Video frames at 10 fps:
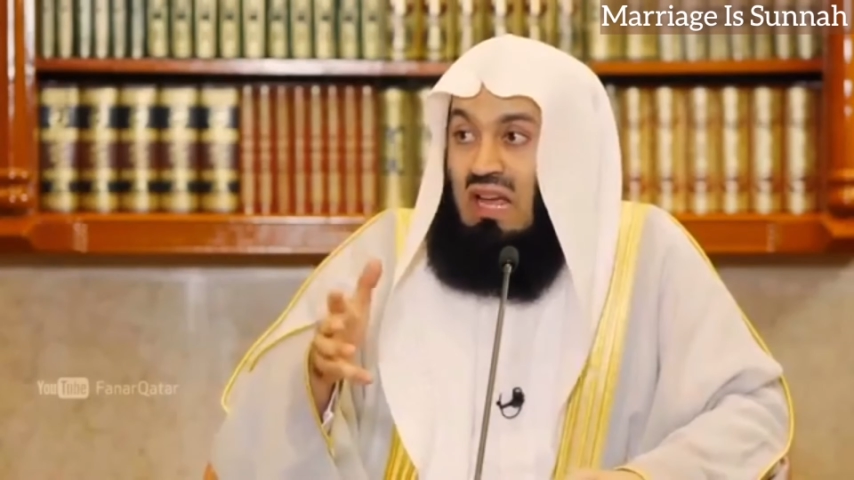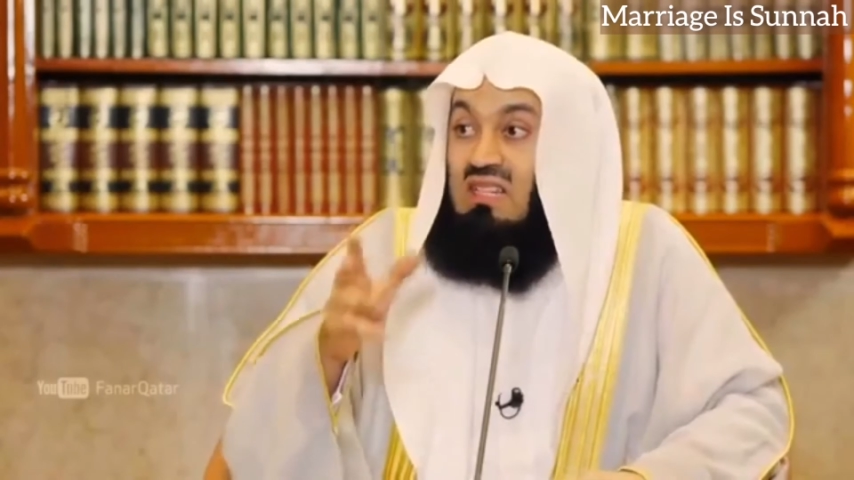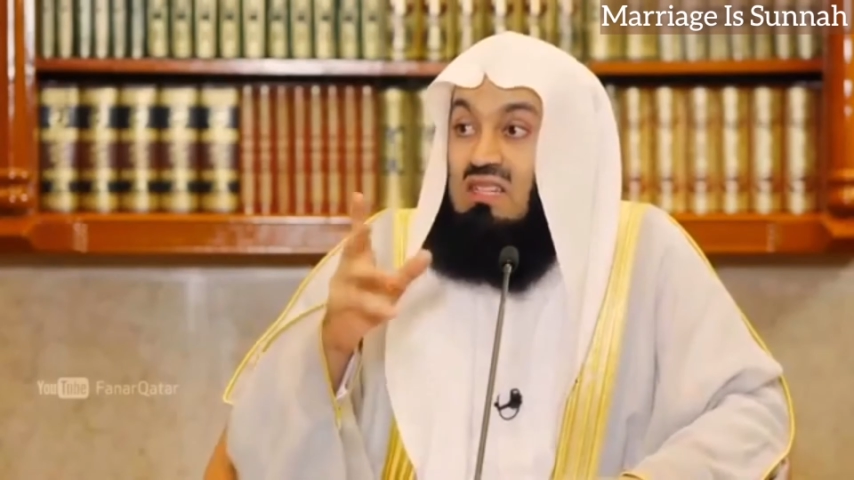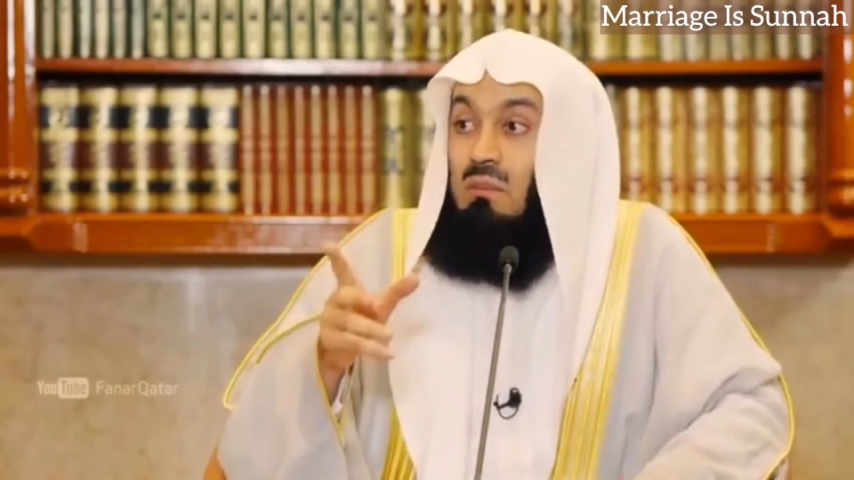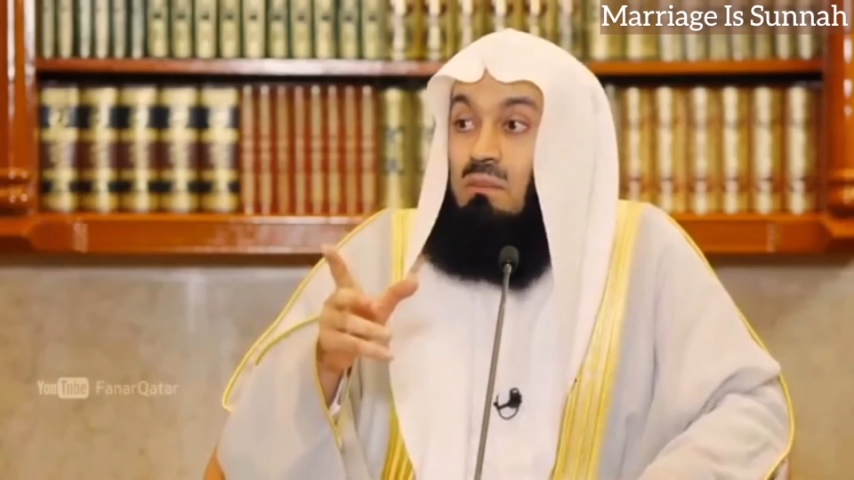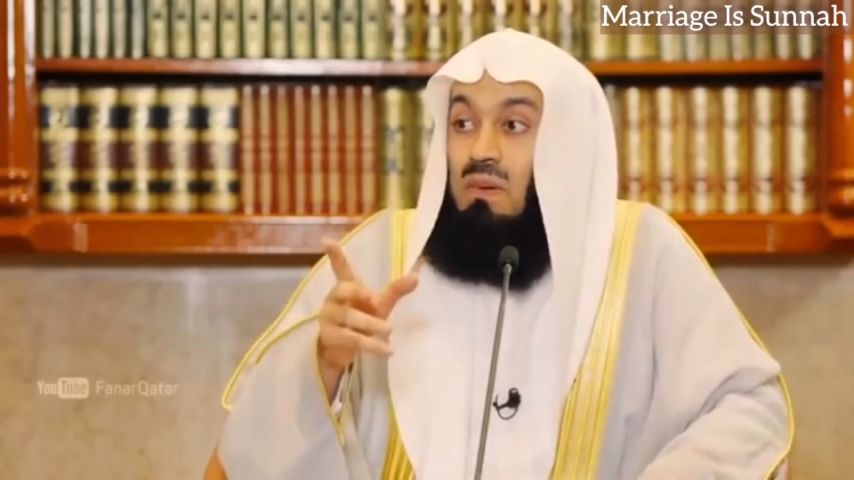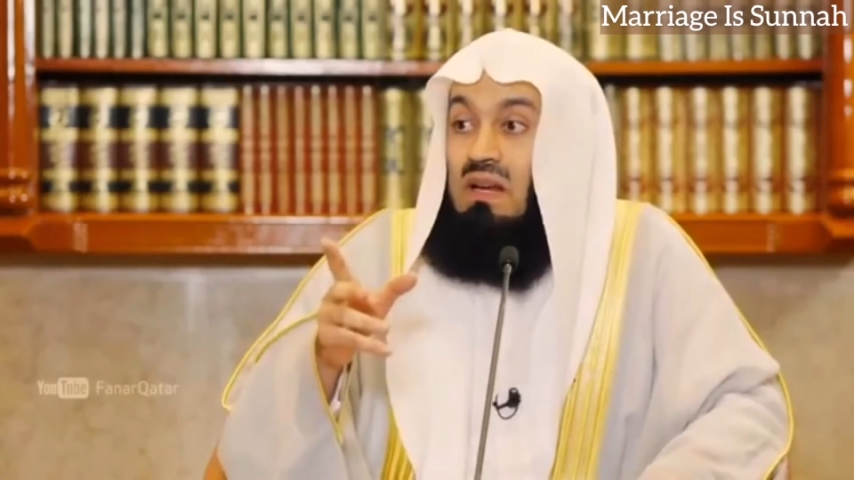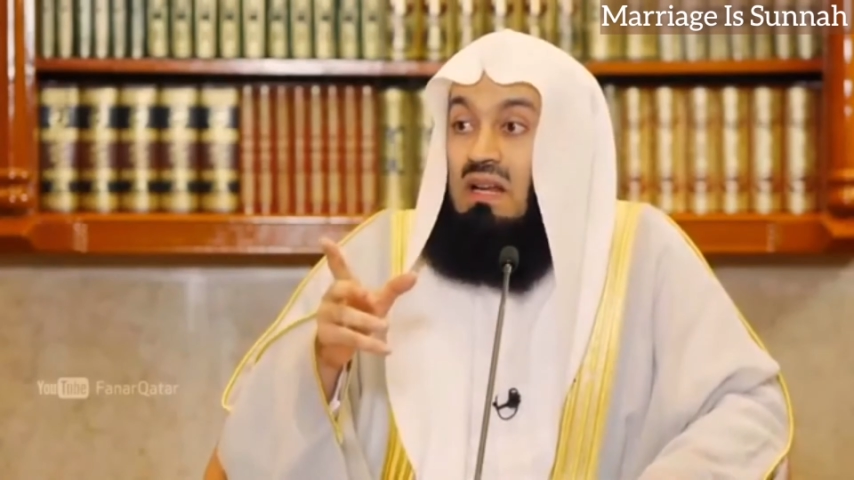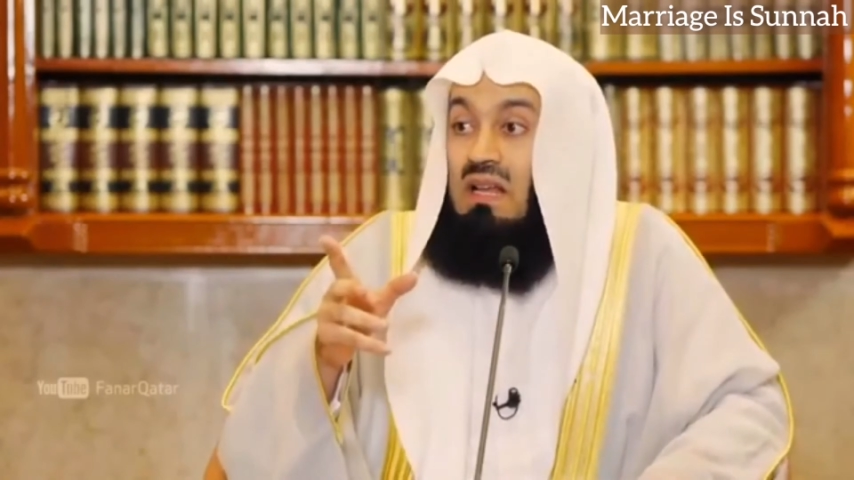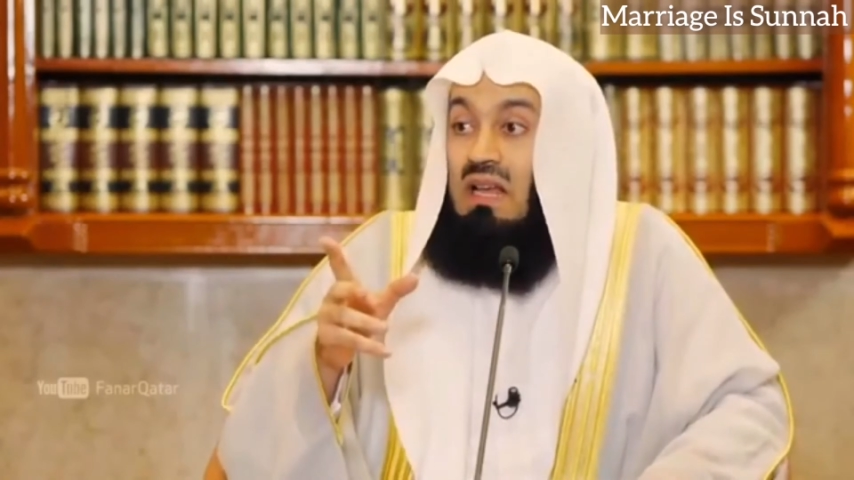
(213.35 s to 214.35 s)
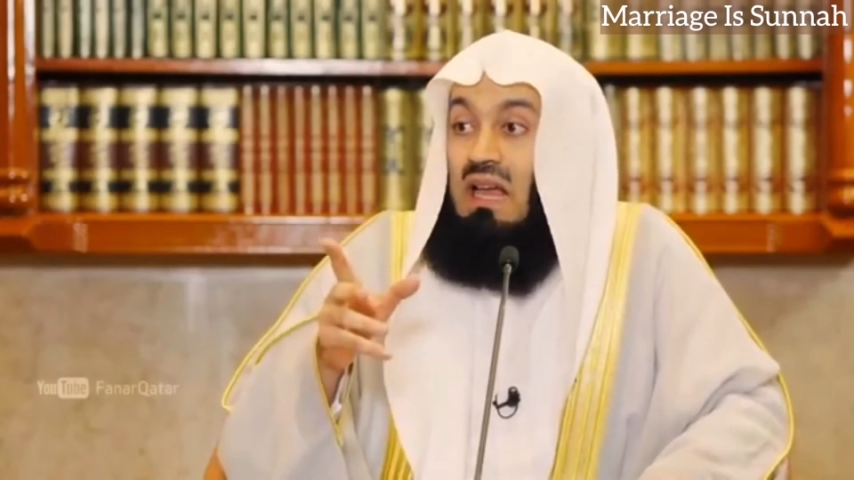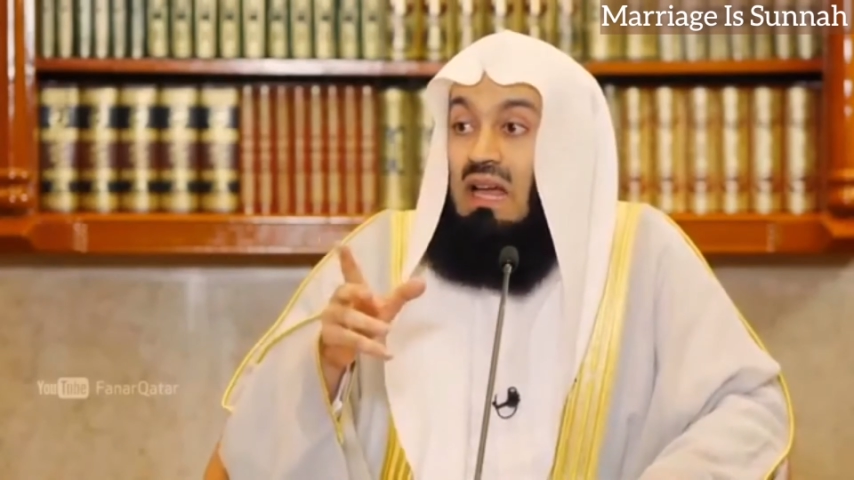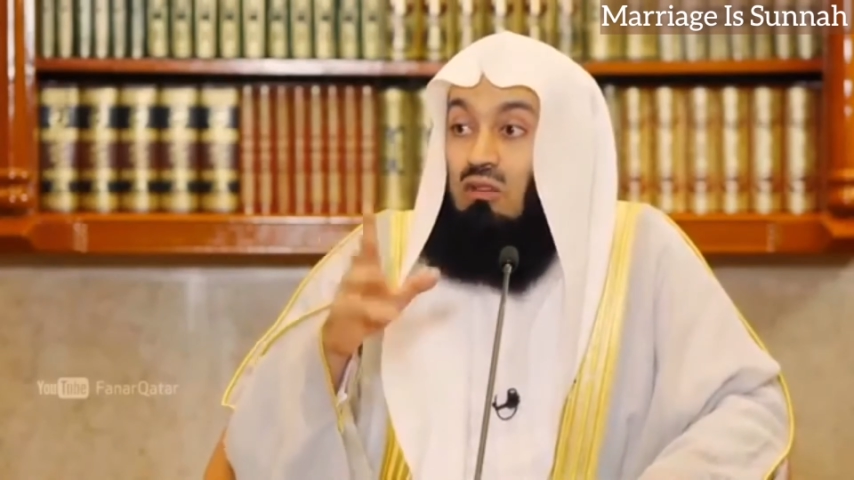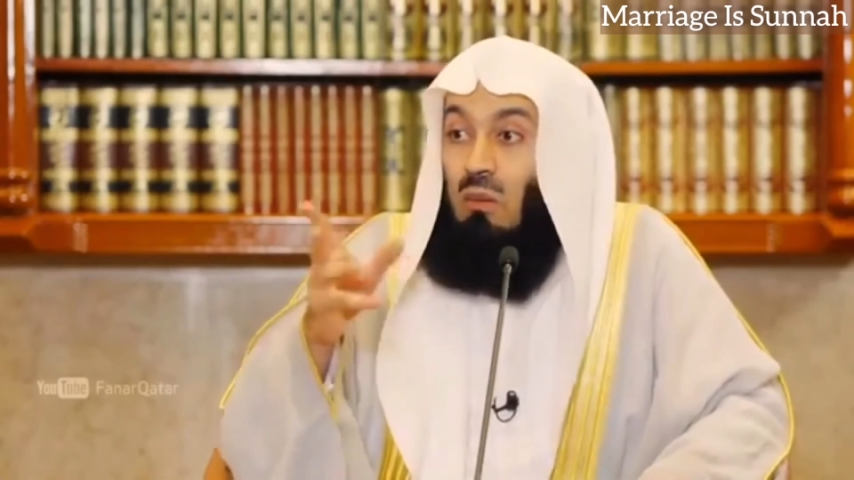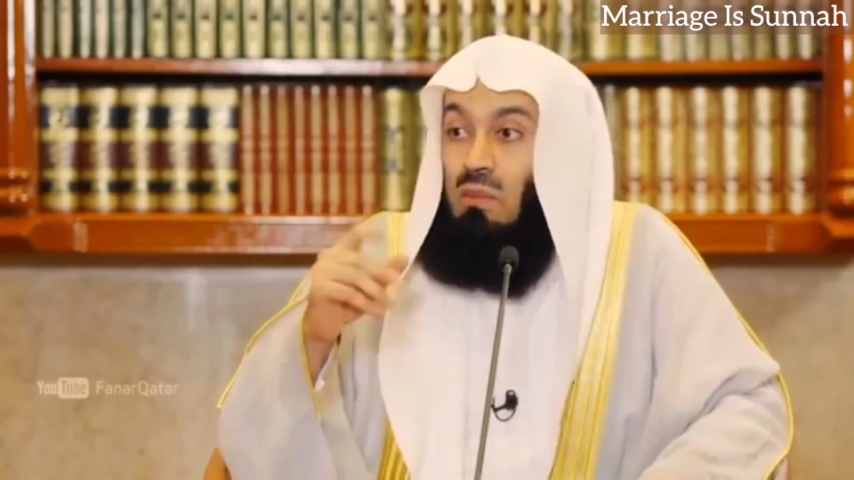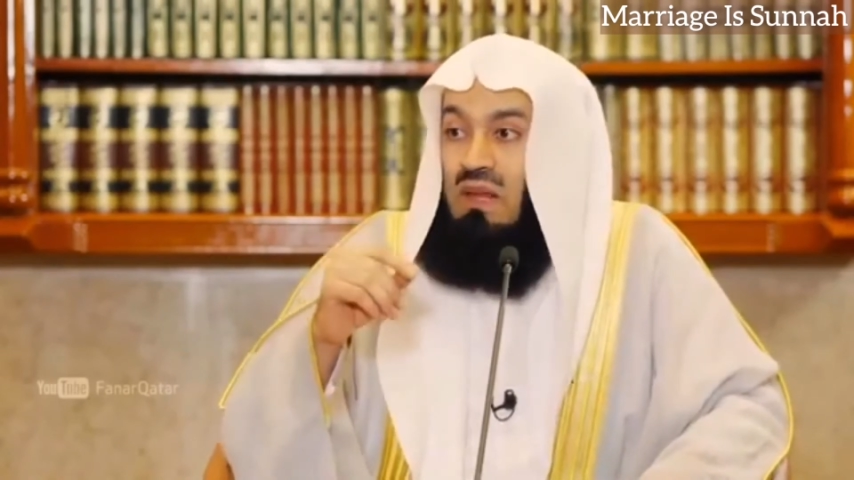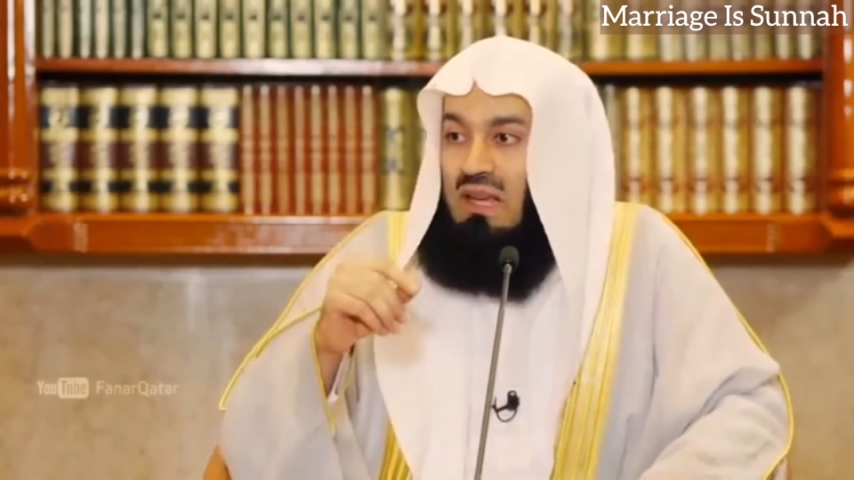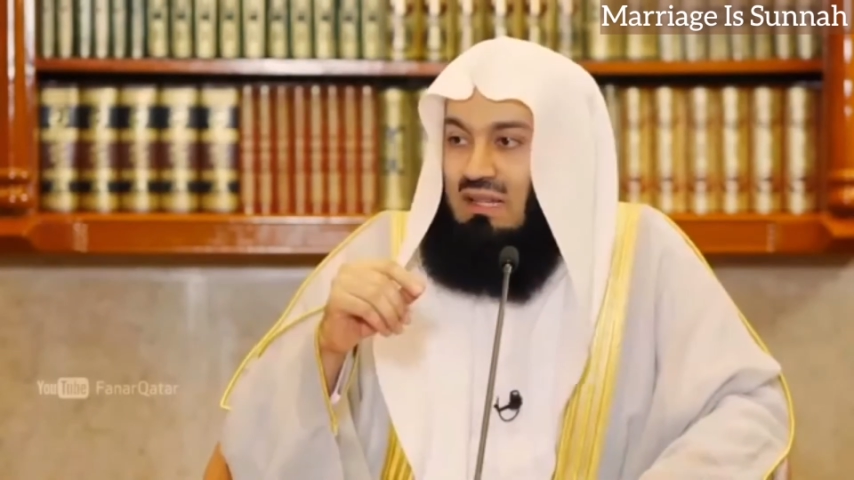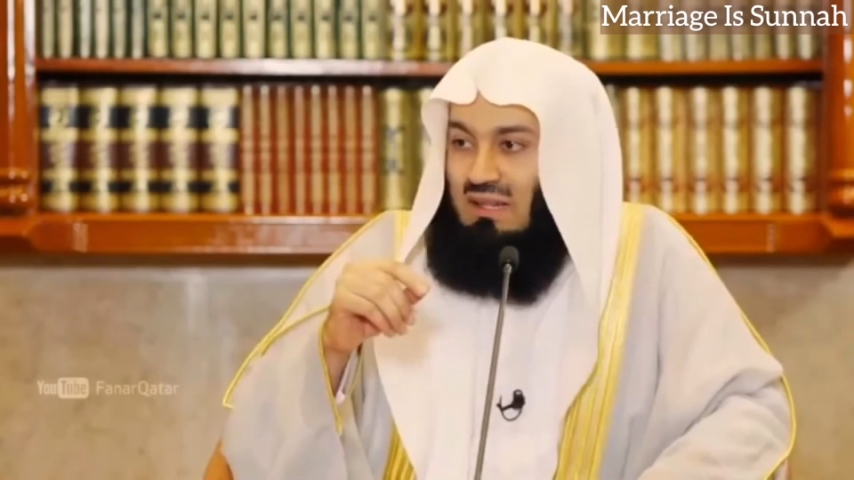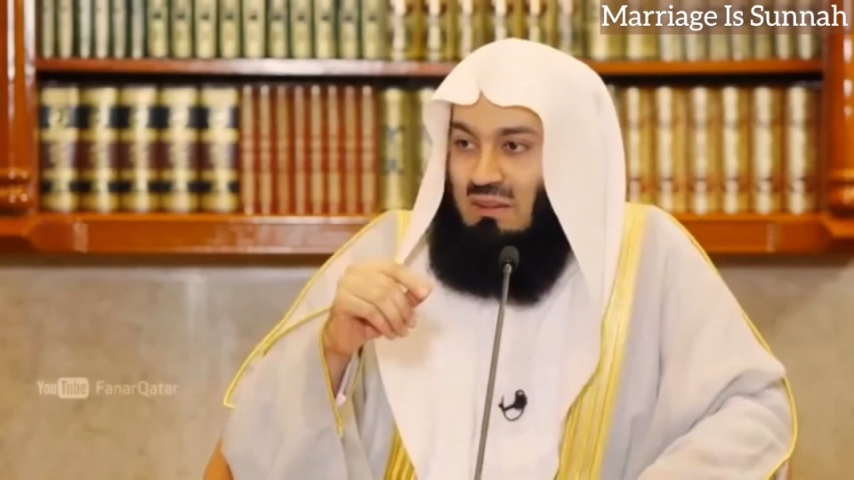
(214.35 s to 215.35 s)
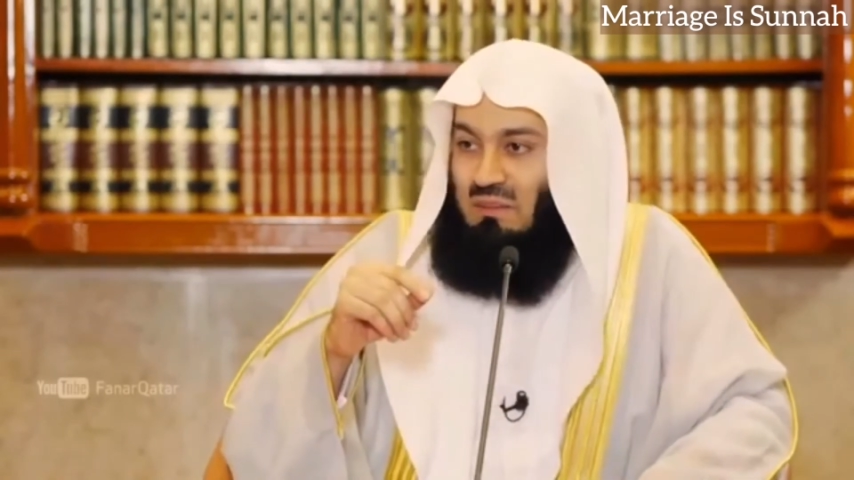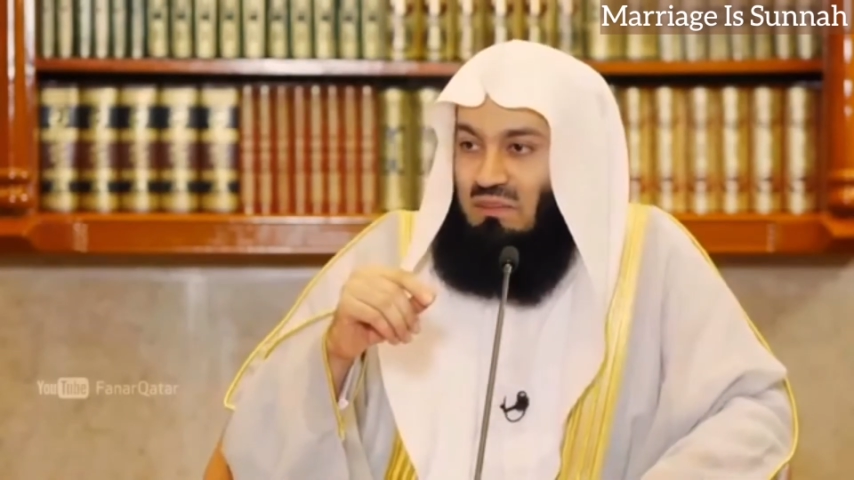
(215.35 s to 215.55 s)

and simple and complicated.